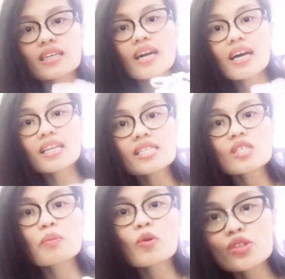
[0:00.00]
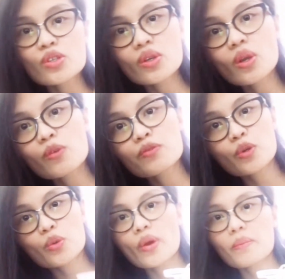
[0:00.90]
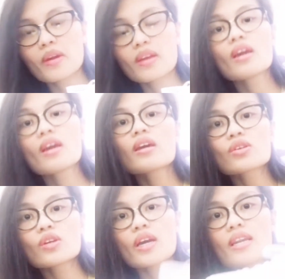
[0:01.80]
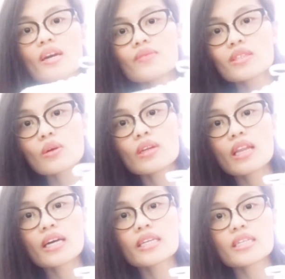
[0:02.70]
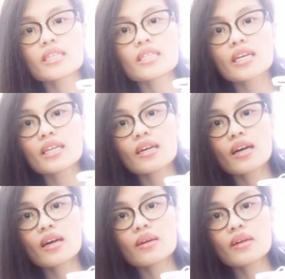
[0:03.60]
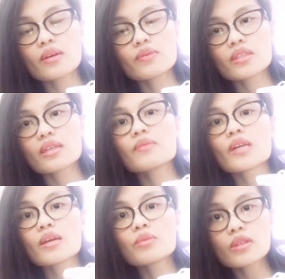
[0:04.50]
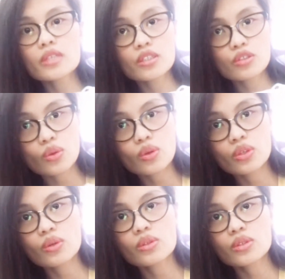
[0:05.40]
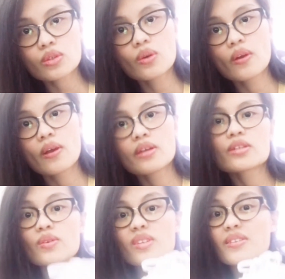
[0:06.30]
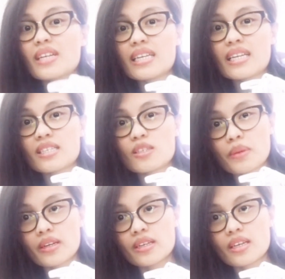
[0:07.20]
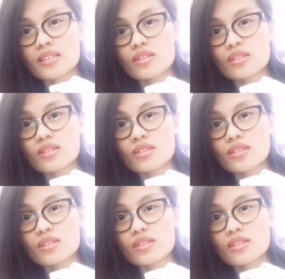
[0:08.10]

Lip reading: Cali Sports Glow for Women. So you can have it online and you can have it available in store also. So it's really nice bargain.